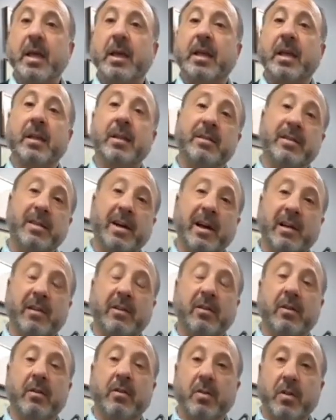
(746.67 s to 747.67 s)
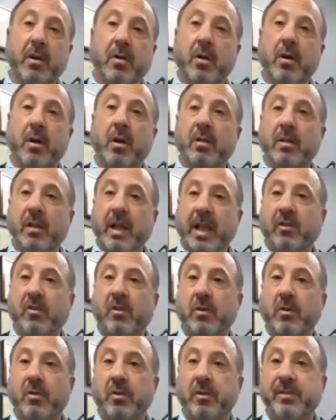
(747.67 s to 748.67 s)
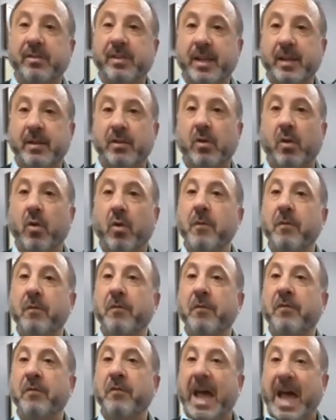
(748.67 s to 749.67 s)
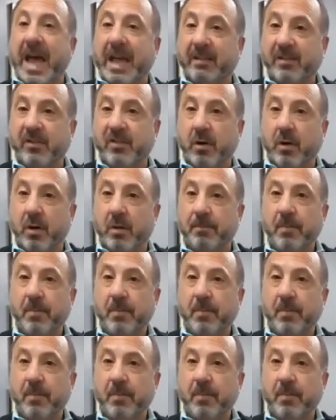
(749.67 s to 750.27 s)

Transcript: conduct their electrical signal faster.